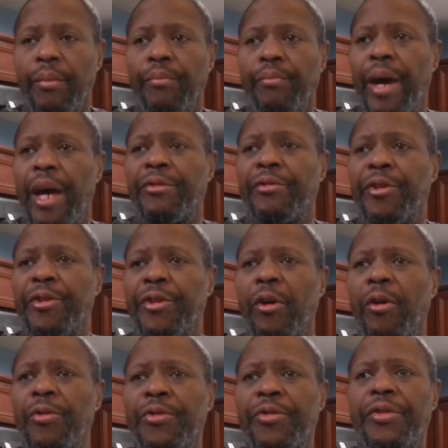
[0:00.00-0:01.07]
Best
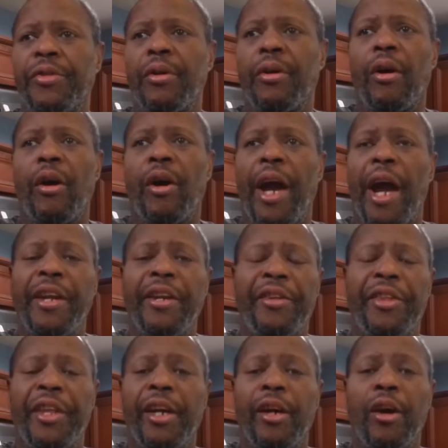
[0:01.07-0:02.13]
results are
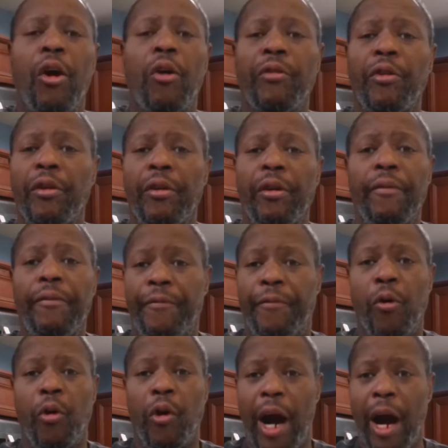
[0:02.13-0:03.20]
anything over
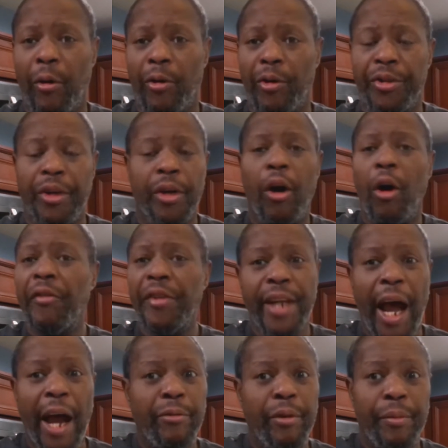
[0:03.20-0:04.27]
4 hours.
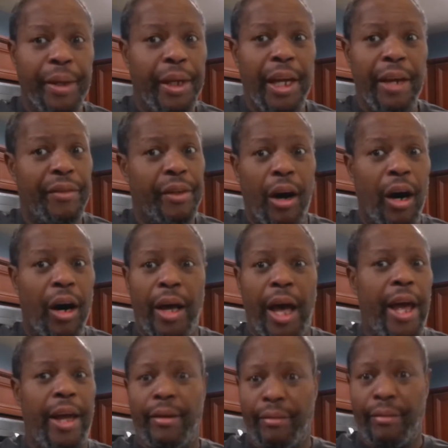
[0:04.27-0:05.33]
Overnight would be even all,
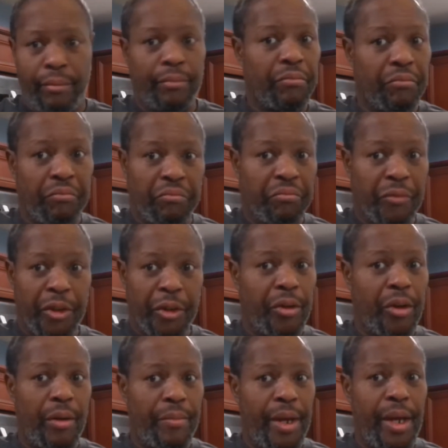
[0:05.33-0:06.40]
hey,
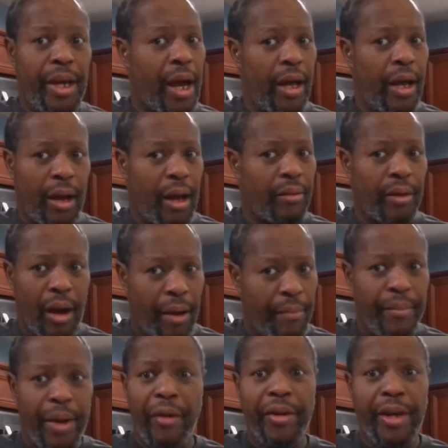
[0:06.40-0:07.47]
you know me, I
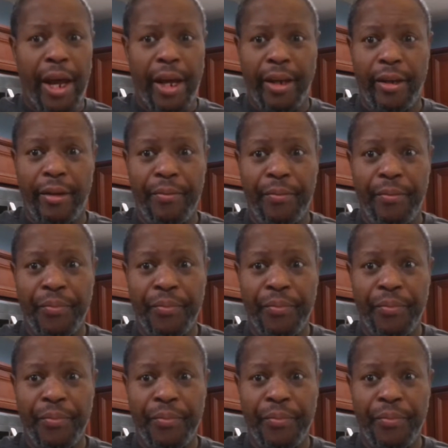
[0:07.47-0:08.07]
marinate it.